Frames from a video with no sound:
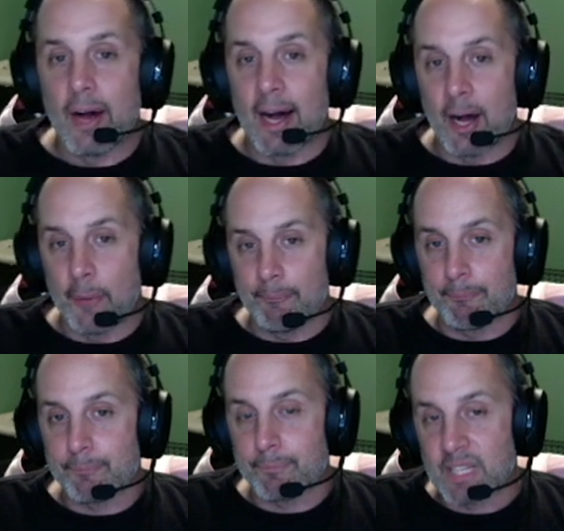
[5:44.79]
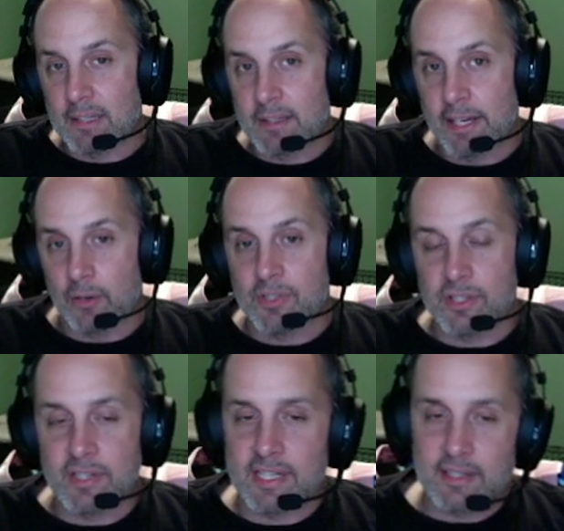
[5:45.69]
Um,
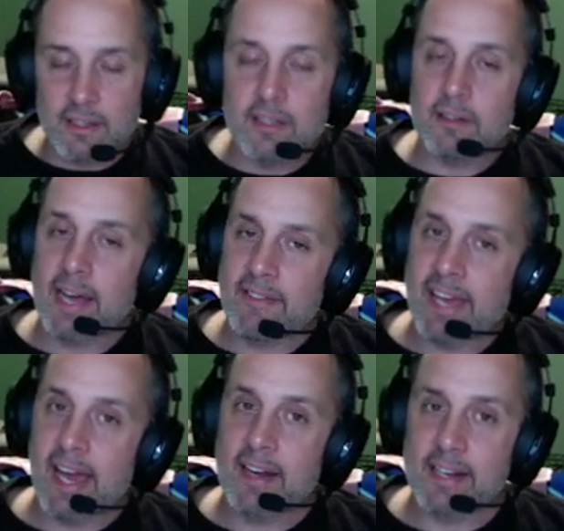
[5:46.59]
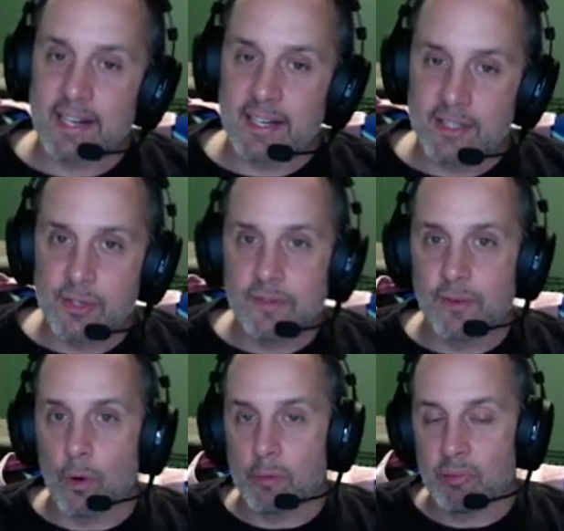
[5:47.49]
it's a little heavy-handed at a
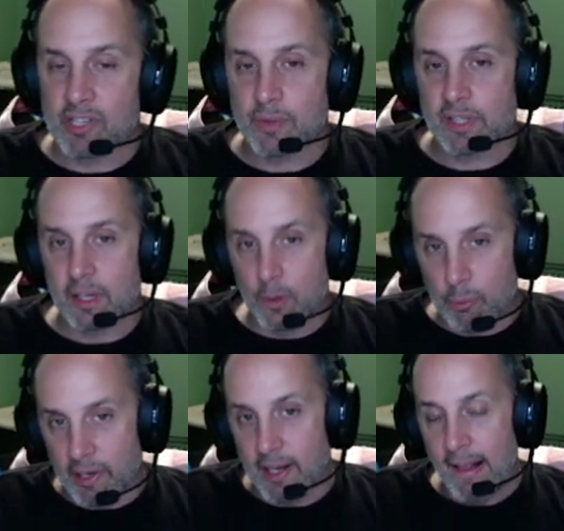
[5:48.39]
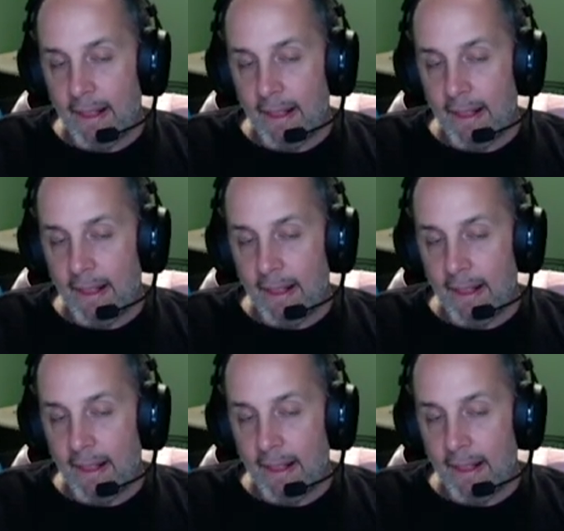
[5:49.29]
2/4 +3 low, but